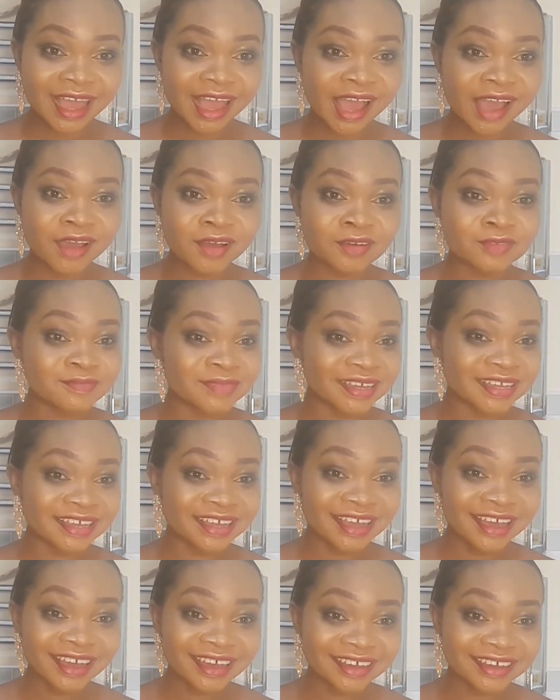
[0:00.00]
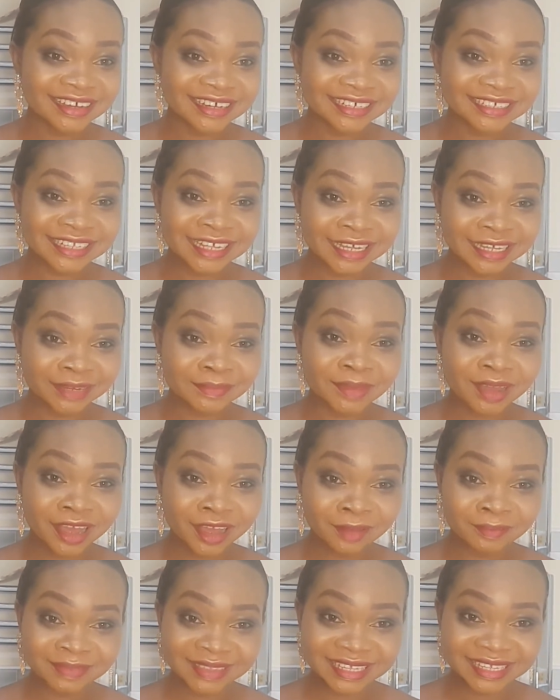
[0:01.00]
Oh my god, I am
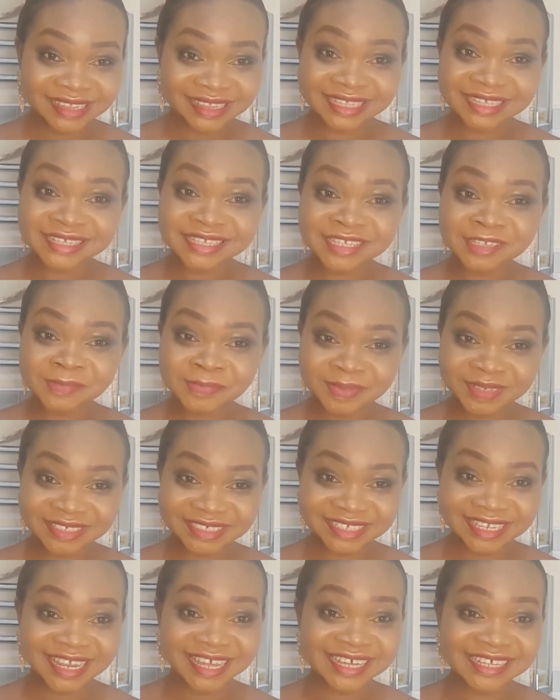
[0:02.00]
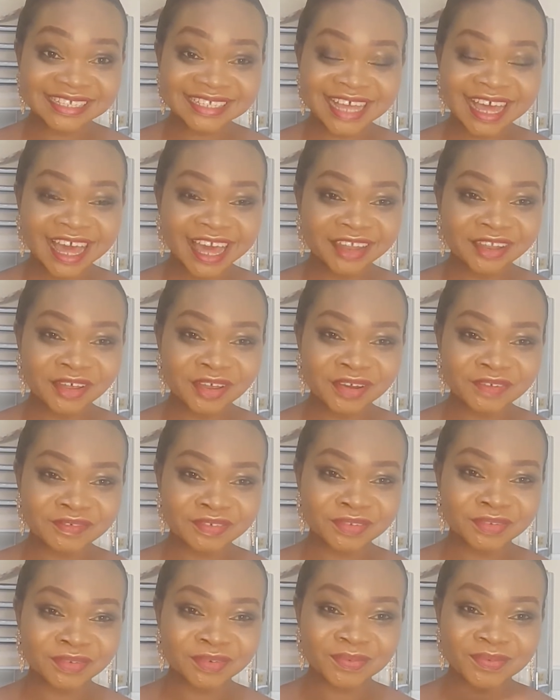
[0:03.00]
completely speechless. I don't
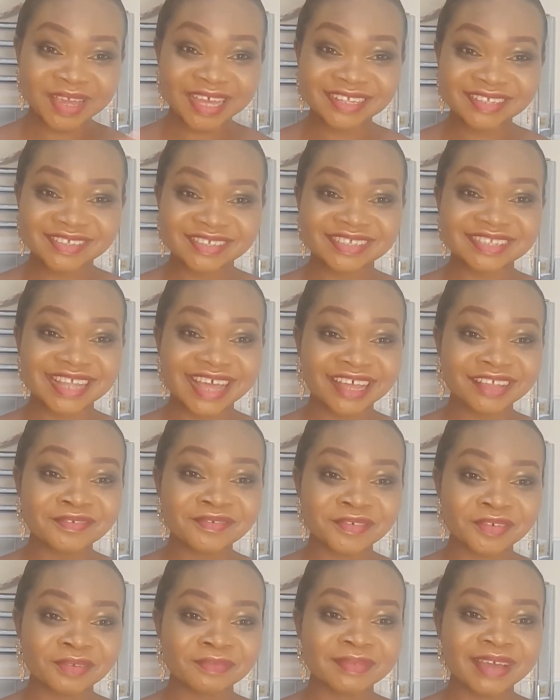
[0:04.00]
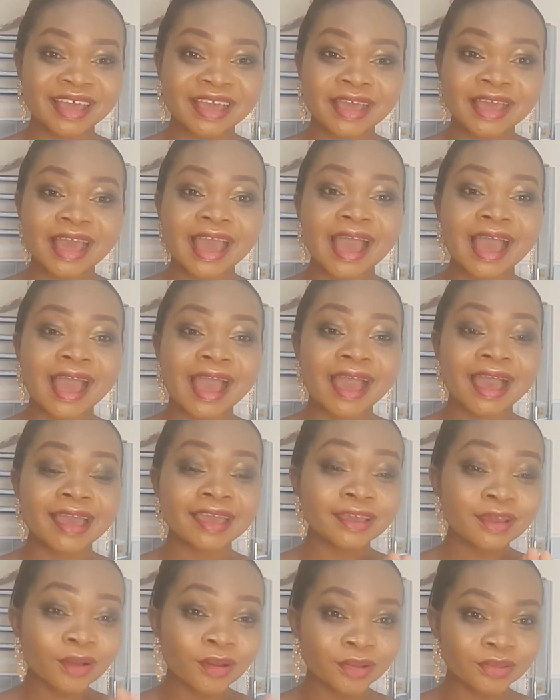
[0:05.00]
even know where to start from. I
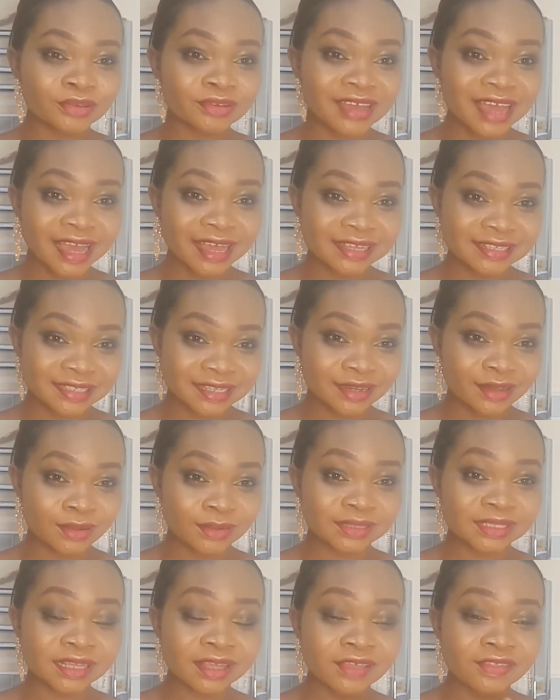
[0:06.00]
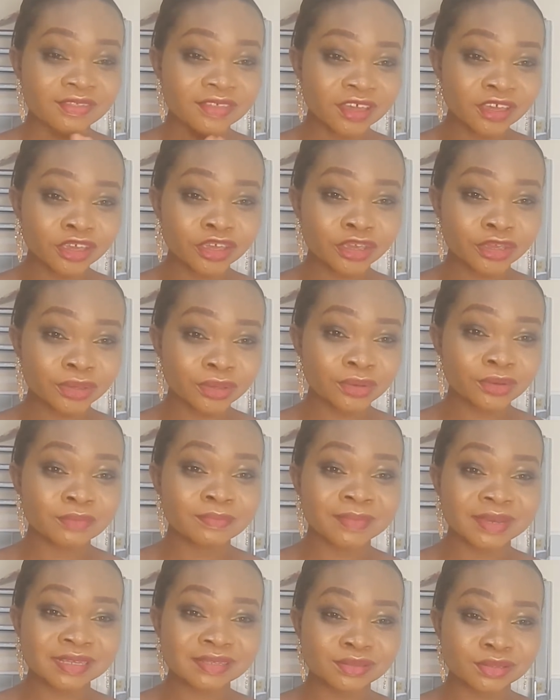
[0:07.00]
owe you guys a lot. Thank you,
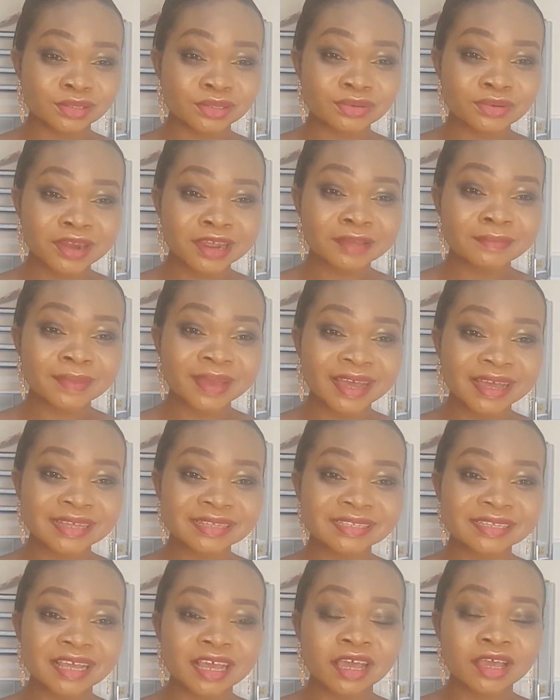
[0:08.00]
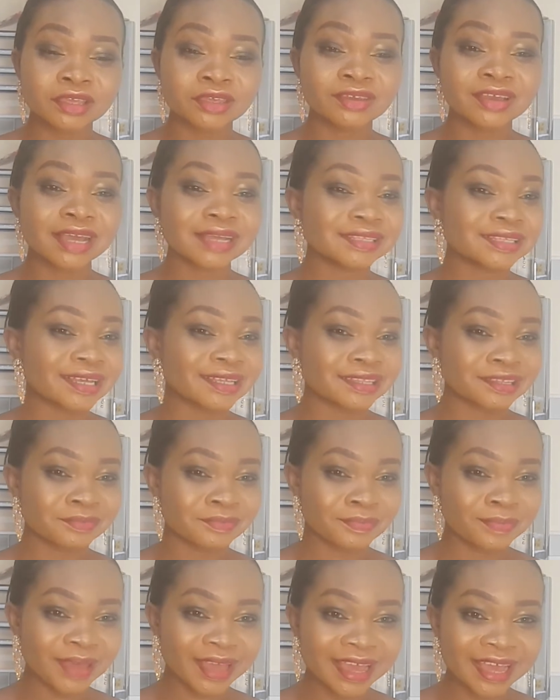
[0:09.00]
my subscribers. You guys are the
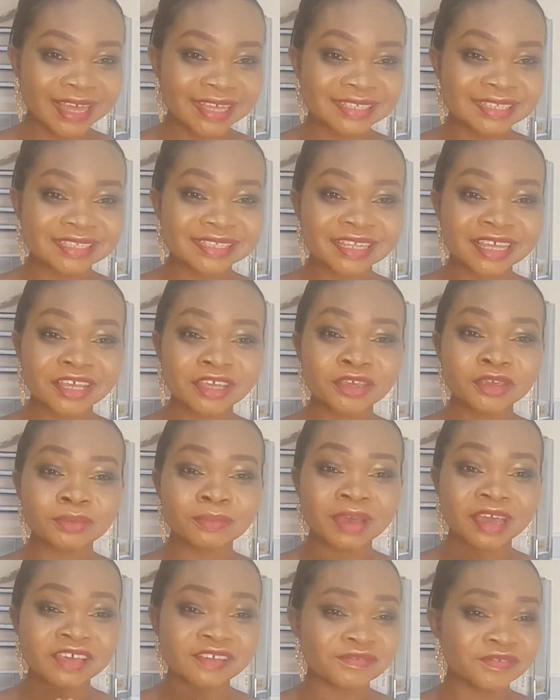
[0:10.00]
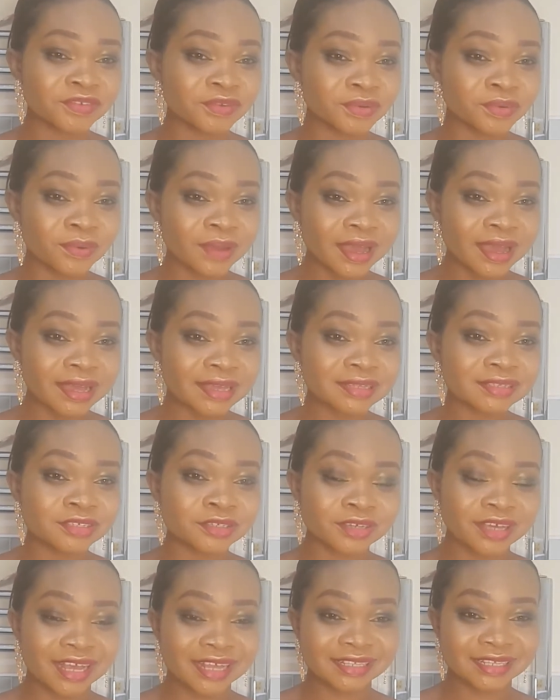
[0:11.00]
best. Thank you, my viewers.
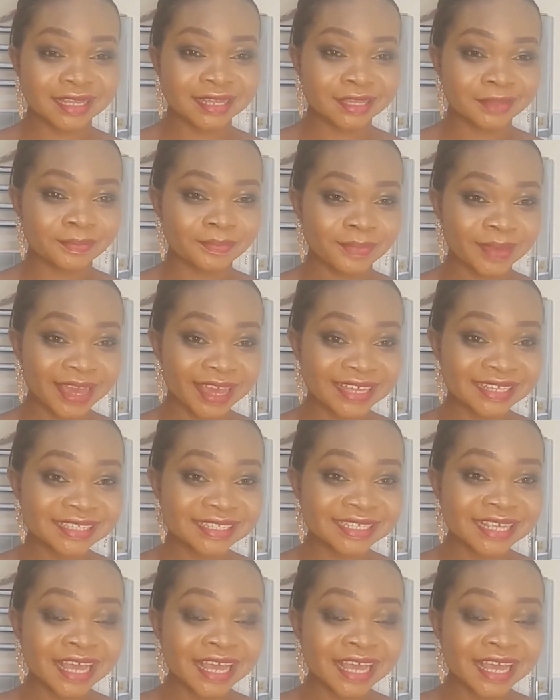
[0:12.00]
You guys are the best.